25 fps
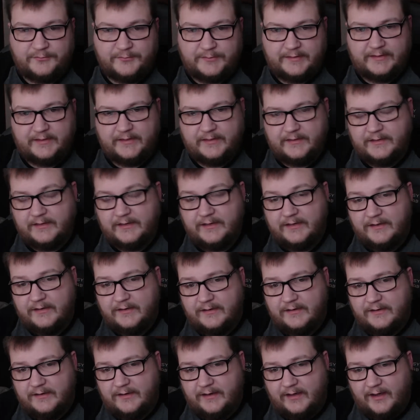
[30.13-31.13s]
We did
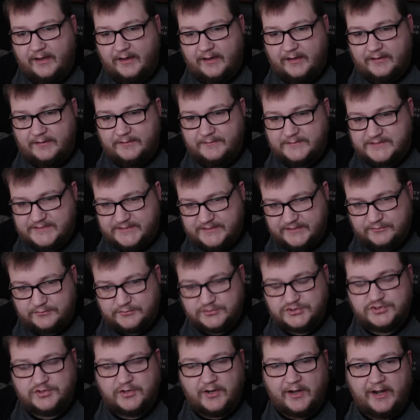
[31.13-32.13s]
uh, single
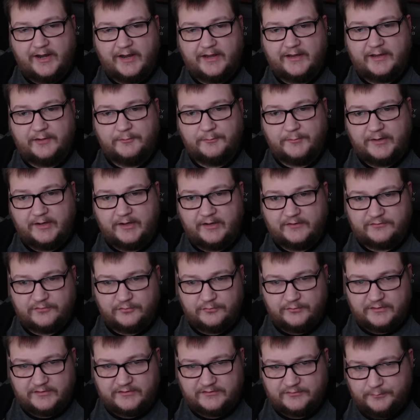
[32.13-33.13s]
strike, and we also
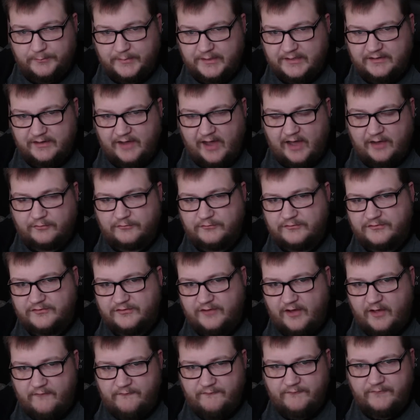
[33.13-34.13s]
did some McDonald's
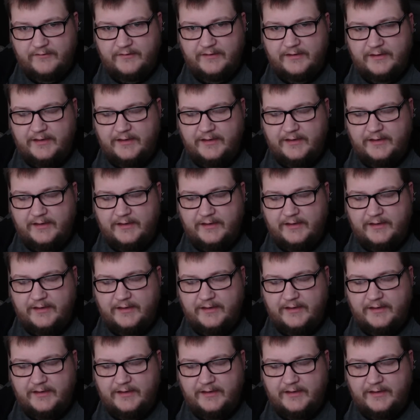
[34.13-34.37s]
stuff